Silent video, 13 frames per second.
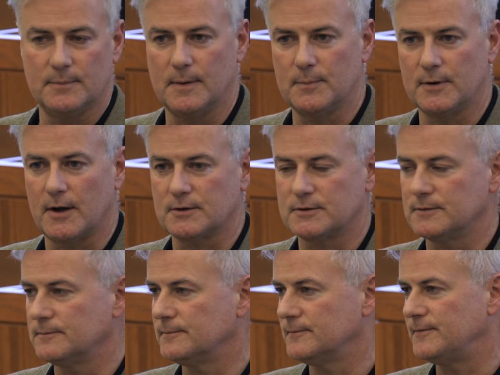
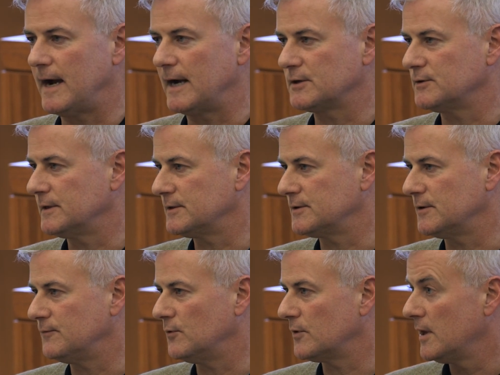production factory and
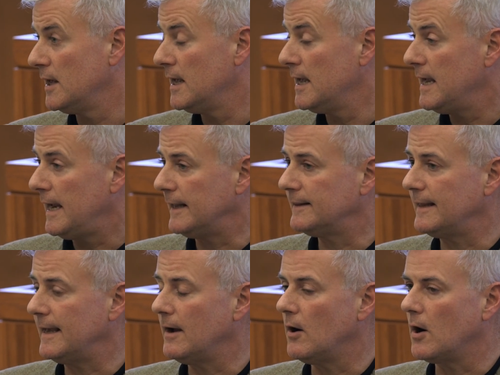so forth. And
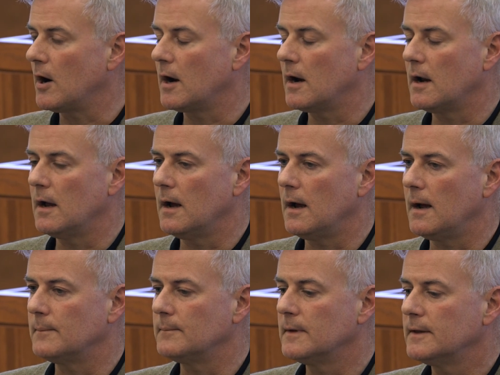they're
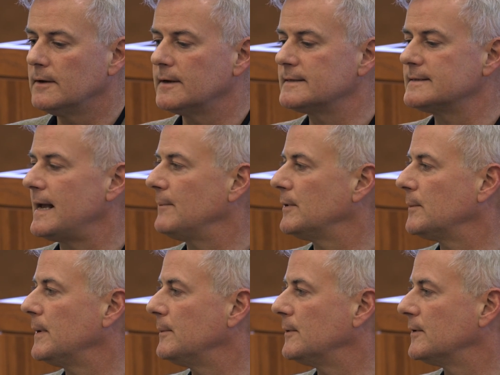an example
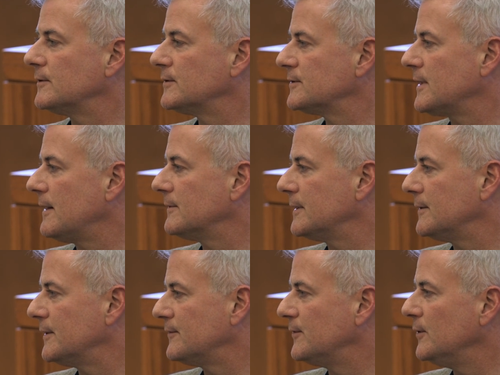of people that discovered they're
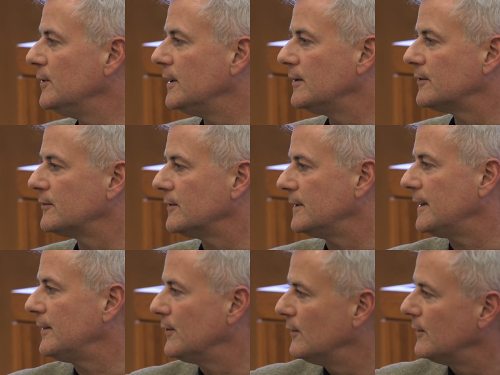in the food industry and
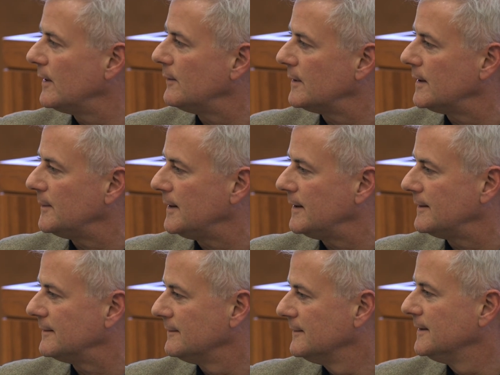they thought they were going to be
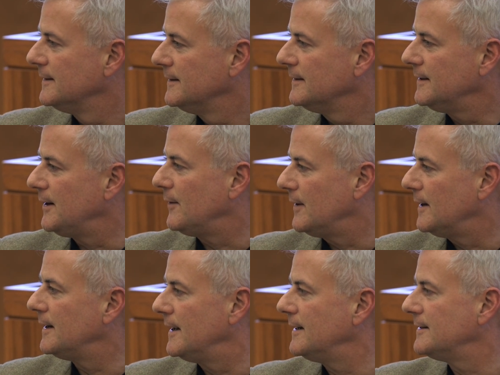in
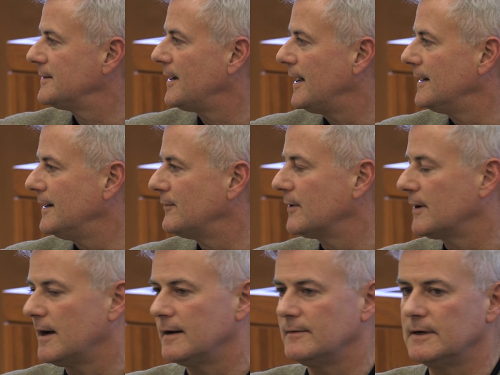an entirely different
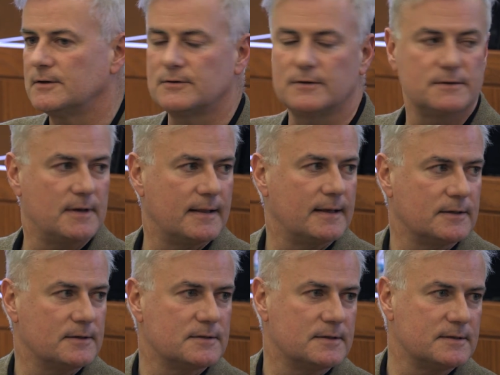kind of industry. So I
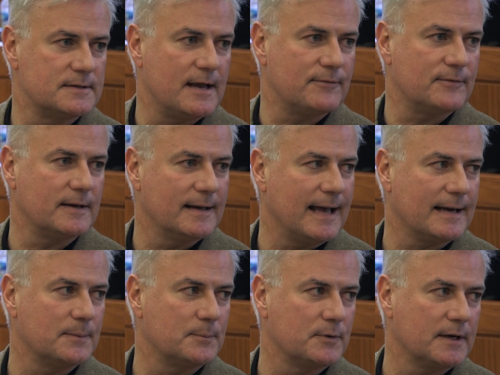think there's definitely a
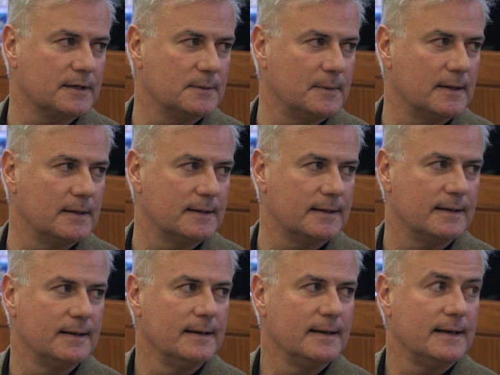lack of predictability
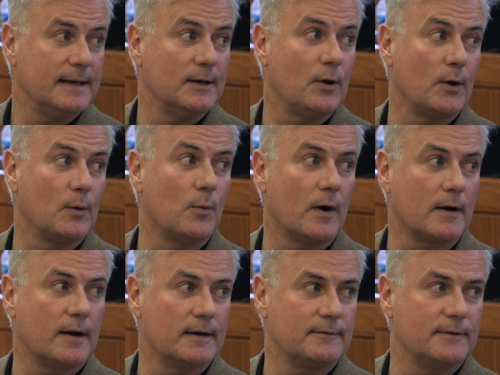in knowing what
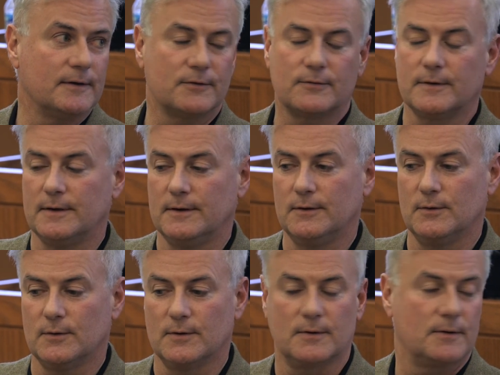kind of industry
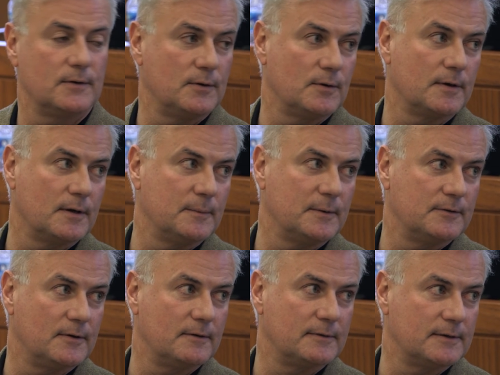you're going to be
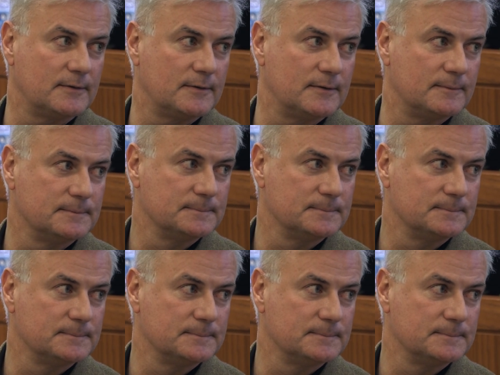serving. So,